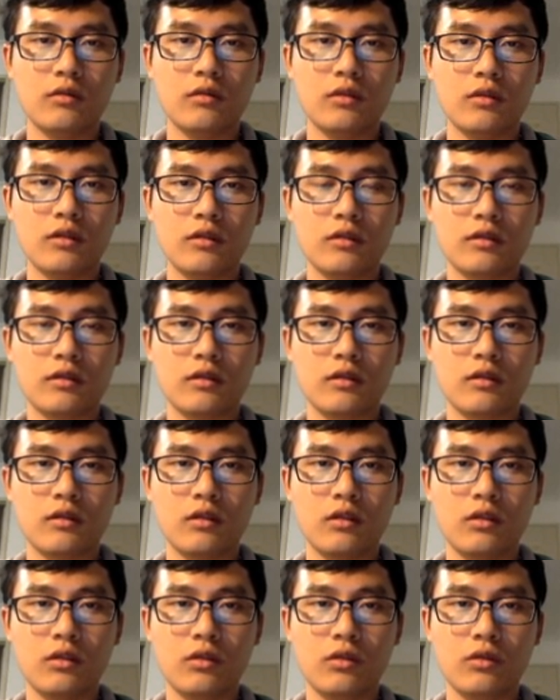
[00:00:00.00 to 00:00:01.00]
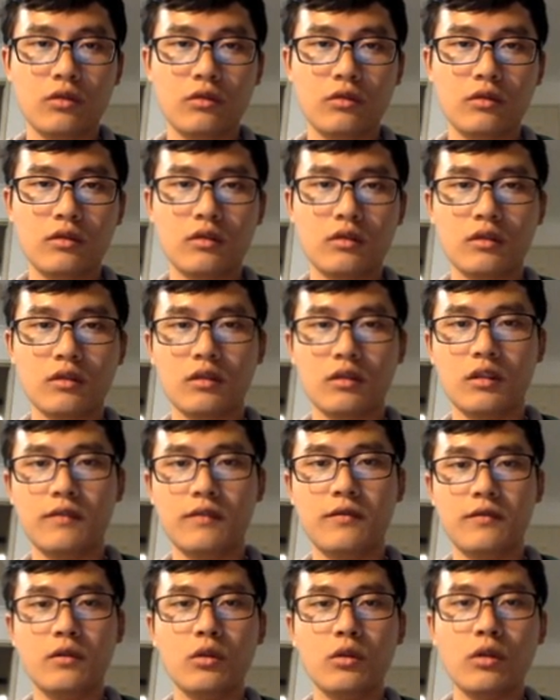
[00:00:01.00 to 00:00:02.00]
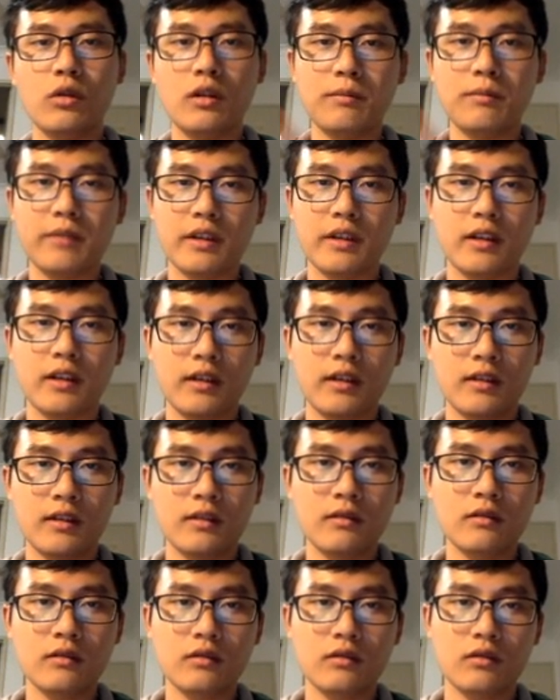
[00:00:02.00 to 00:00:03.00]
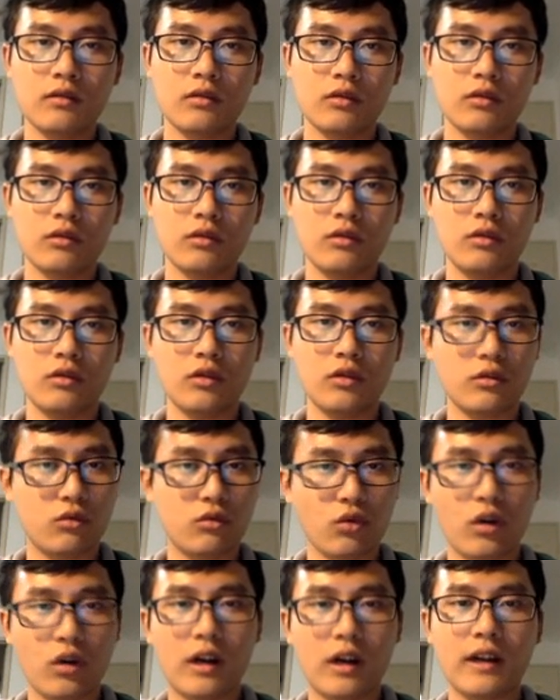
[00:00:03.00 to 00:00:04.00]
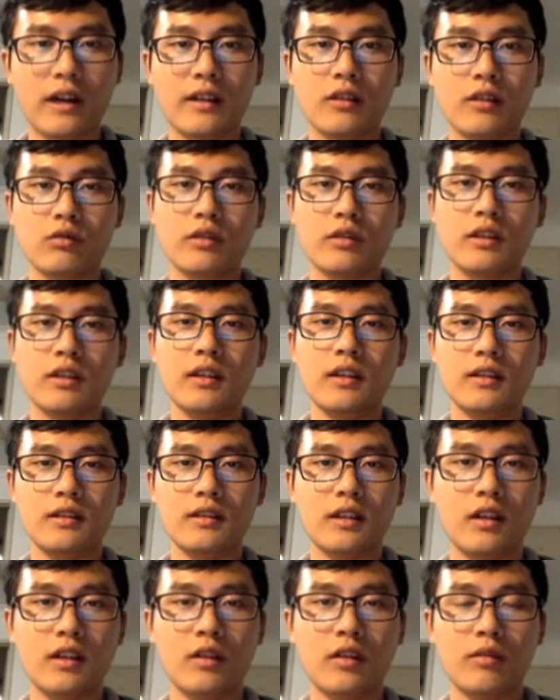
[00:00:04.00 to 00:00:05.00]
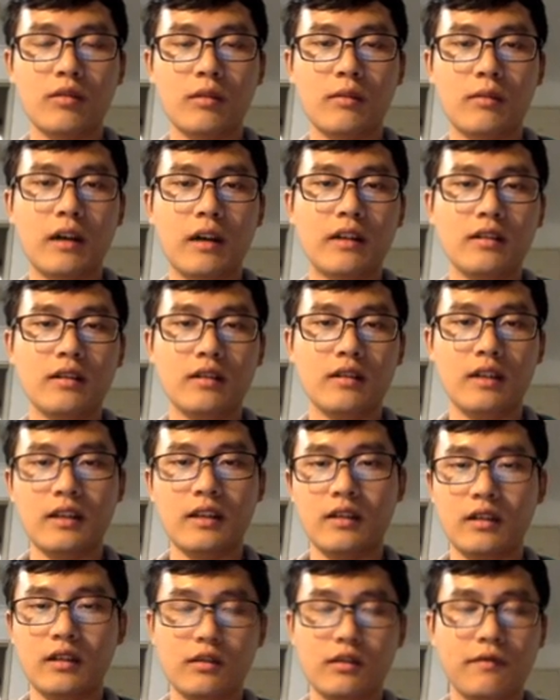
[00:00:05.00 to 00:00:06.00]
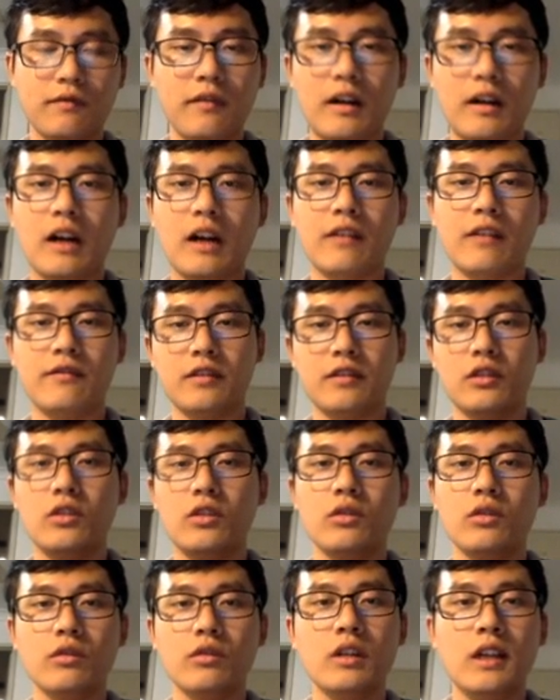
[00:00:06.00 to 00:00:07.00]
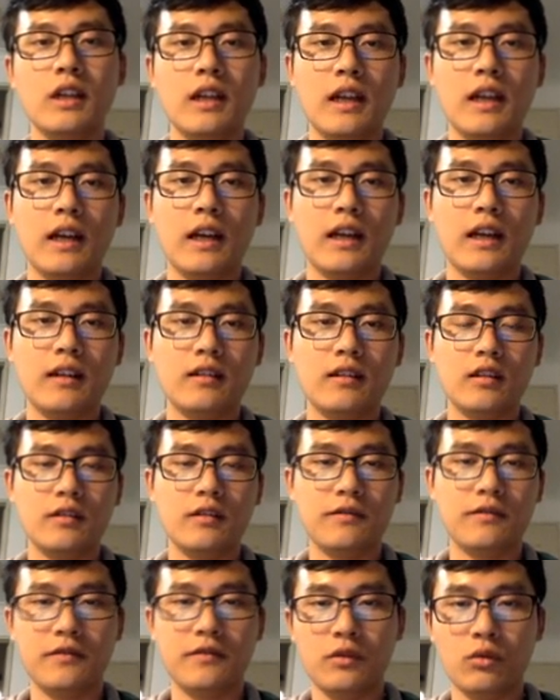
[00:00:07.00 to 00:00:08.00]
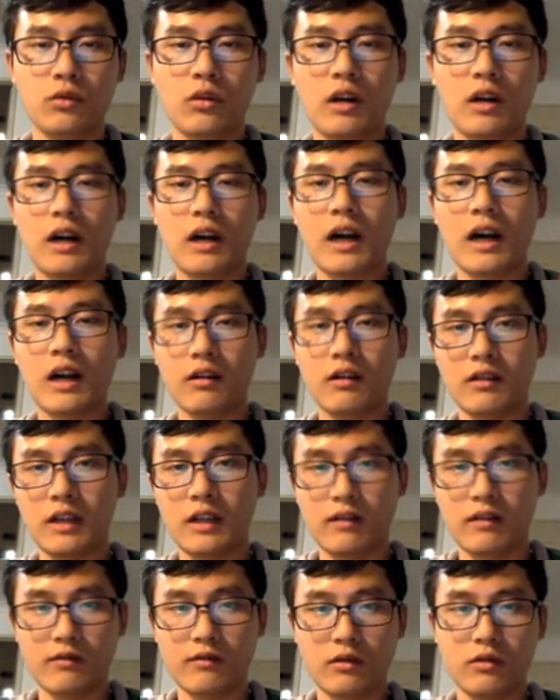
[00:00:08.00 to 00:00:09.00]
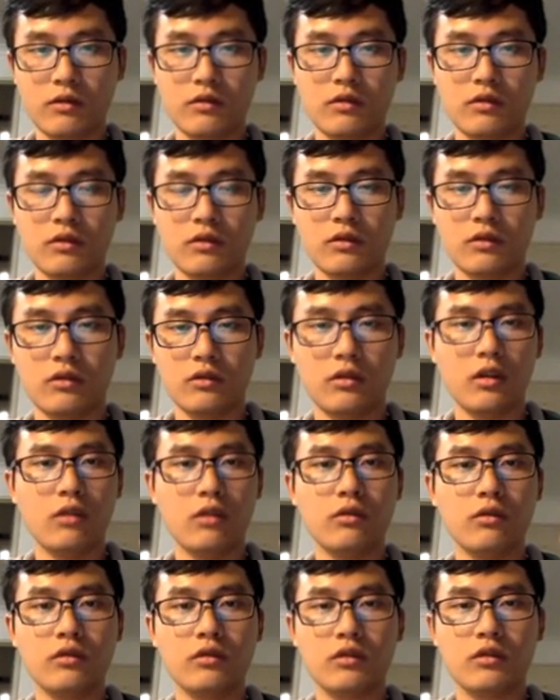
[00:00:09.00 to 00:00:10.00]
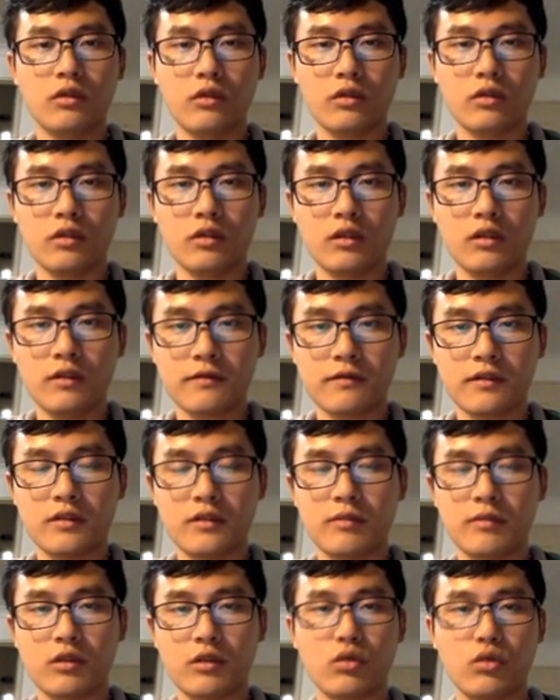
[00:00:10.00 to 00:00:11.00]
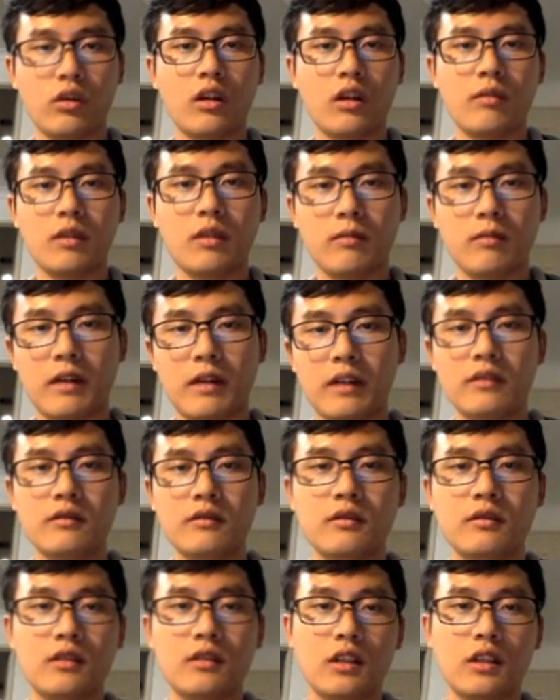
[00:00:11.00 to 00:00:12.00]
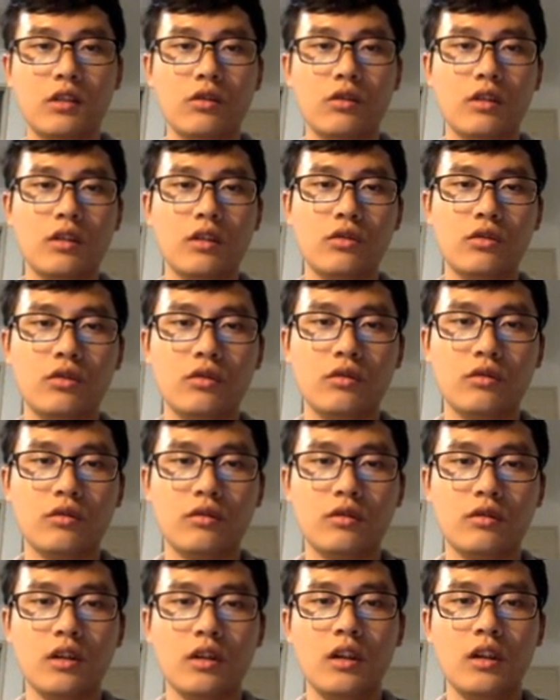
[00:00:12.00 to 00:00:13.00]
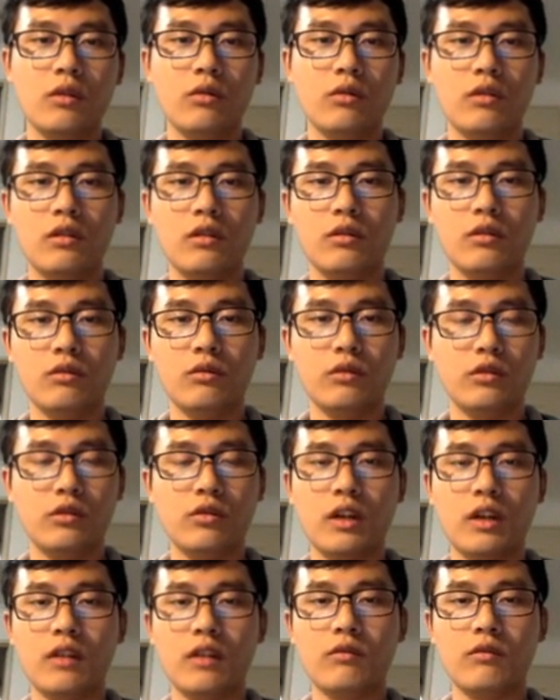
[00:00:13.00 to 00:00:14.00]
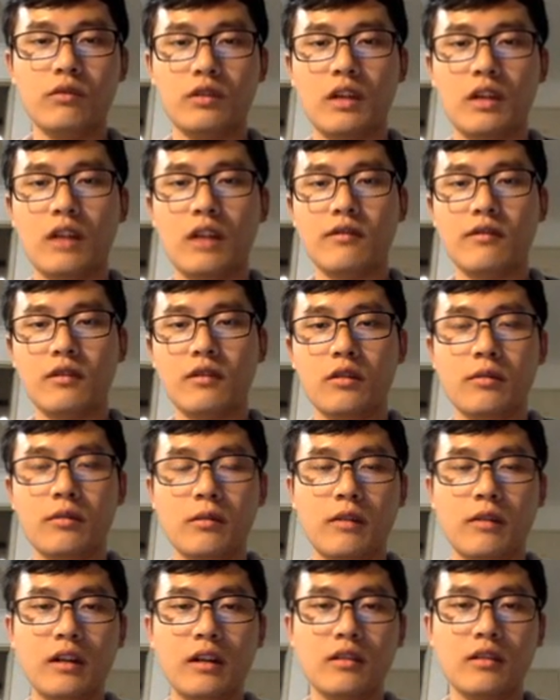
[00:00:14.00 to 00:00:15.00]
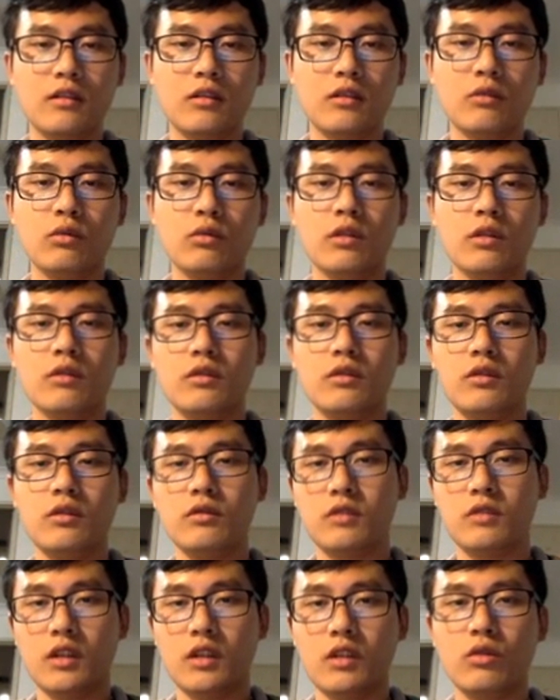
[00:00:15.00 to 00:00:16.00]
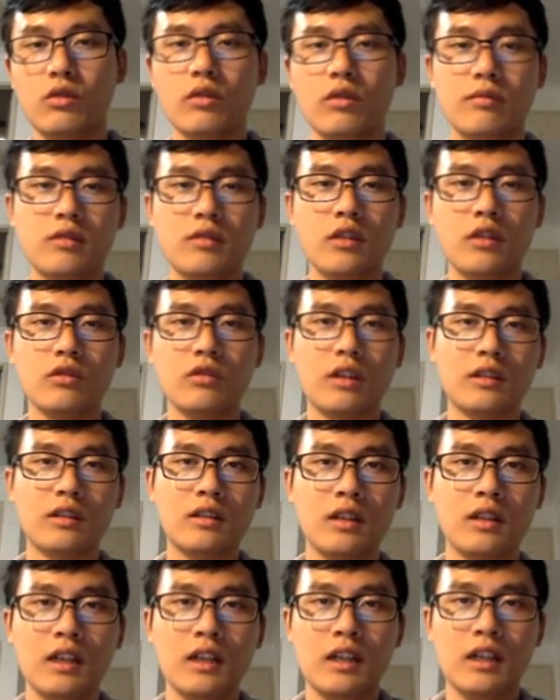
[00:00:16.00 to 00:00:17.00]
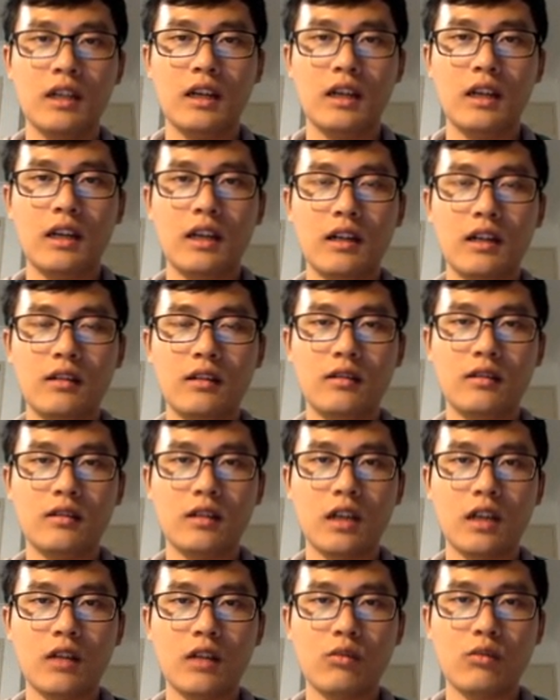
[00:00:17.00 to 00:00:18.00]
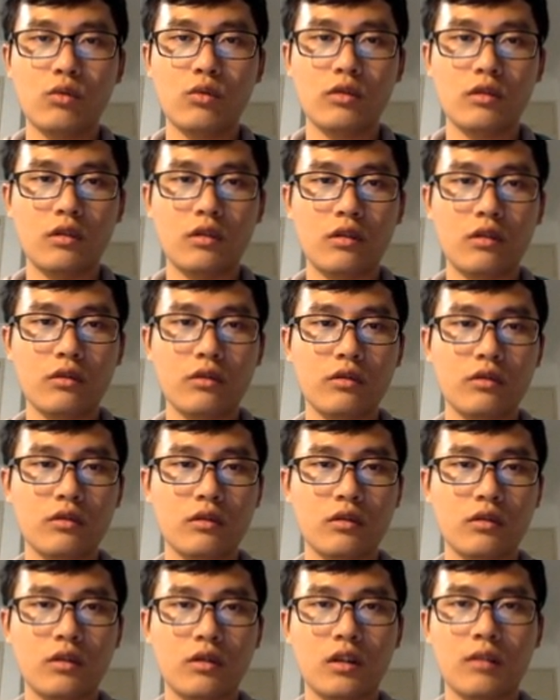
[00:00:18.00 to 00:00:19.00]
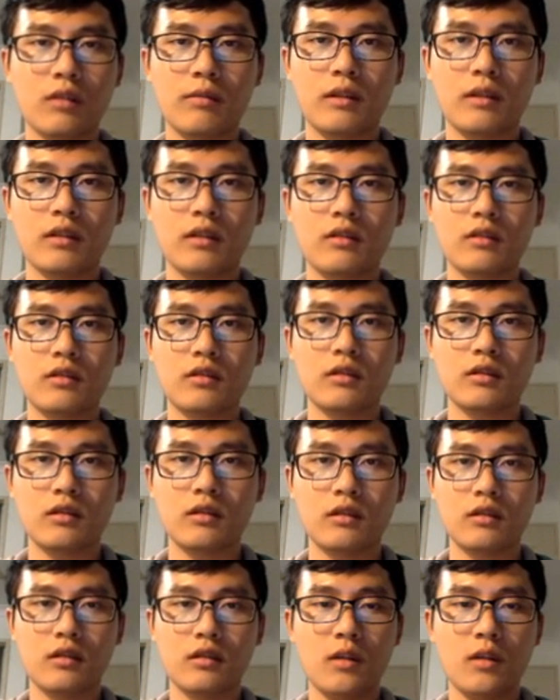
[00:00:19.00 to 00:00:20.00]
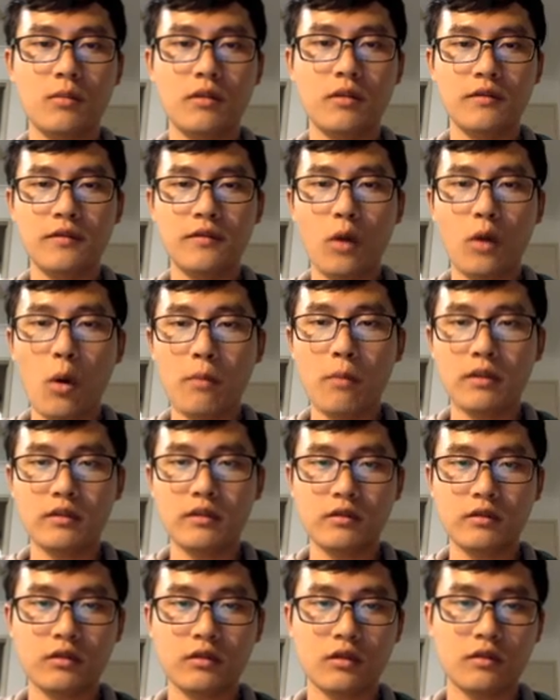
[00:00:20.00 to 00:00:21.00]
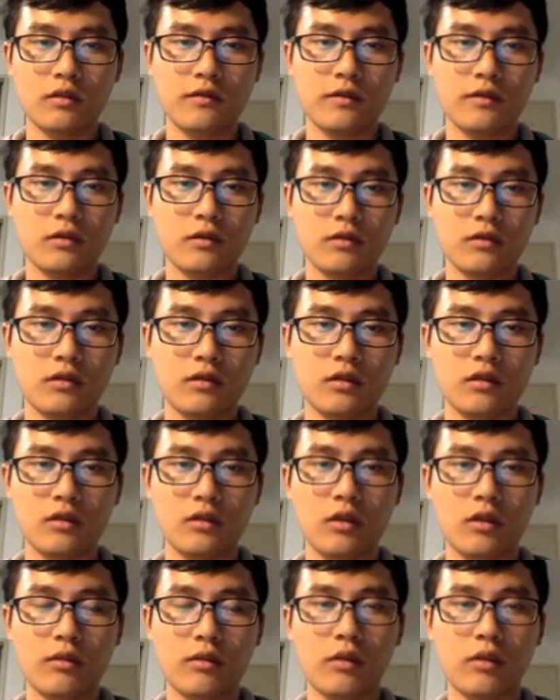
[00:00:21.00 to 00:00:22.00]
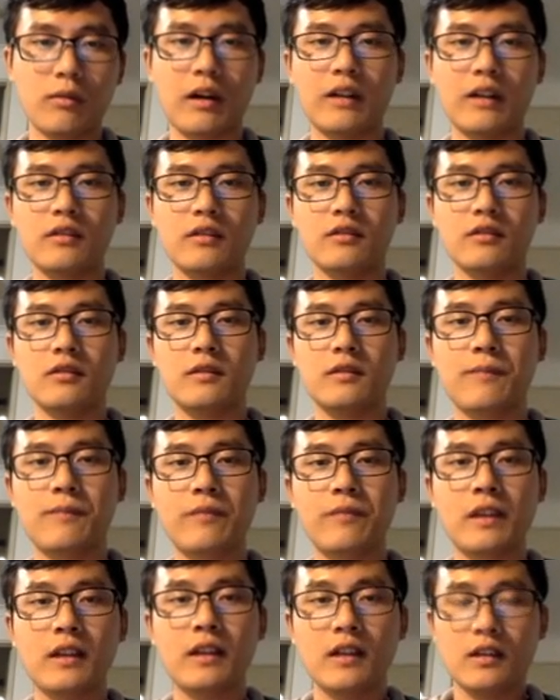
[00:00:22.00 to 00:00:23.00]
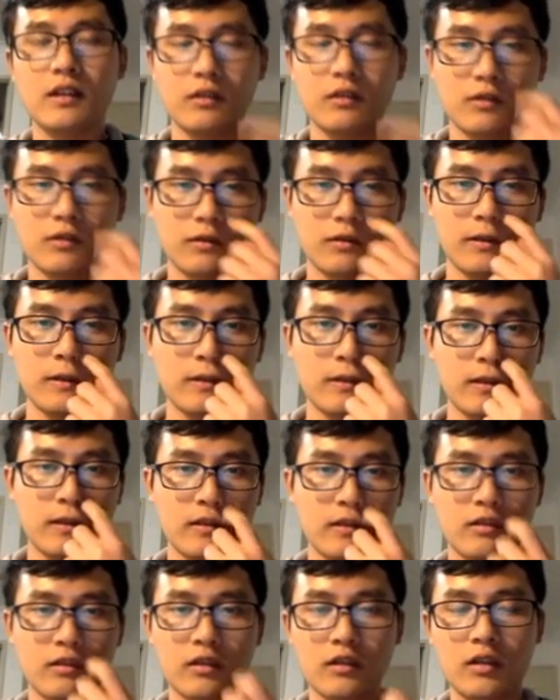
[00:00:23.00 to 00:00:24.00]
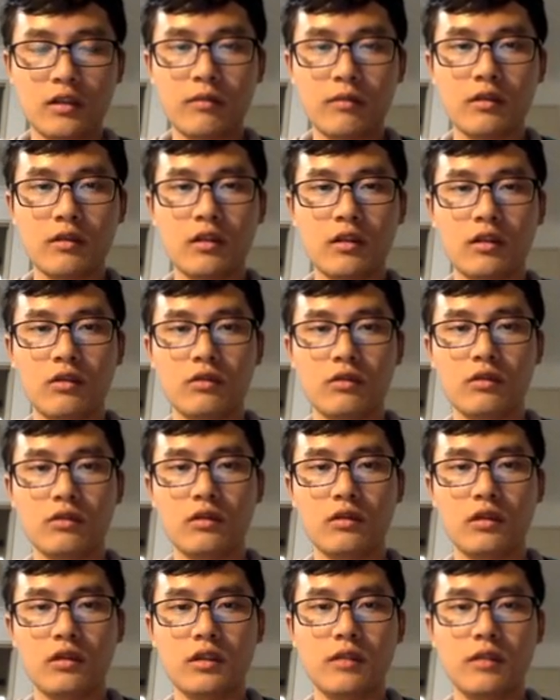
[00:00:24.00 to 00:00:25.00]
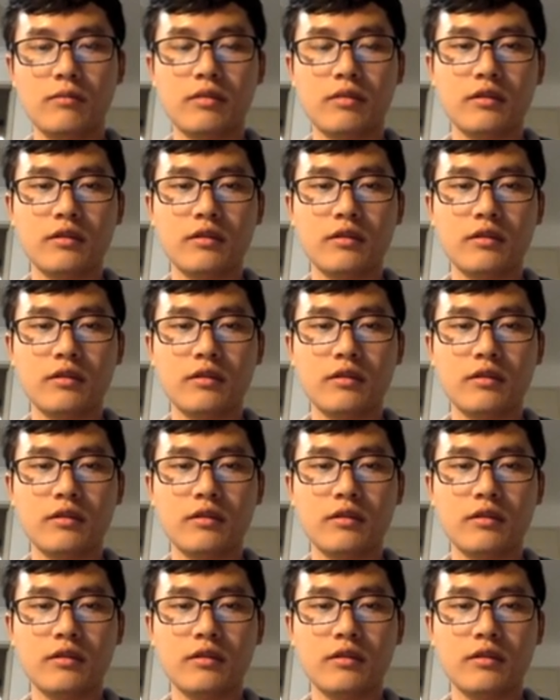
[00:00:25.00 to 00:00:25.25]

Just use, if you are a beginner, so you just try the gradient descent optimizer, that is fine for you. And if you are higher level, so you know all the difference between optimizers, then you can choose whichever optimizer you will use in your projects. And I will also talk about performance of those optimizers. So this is a typical learning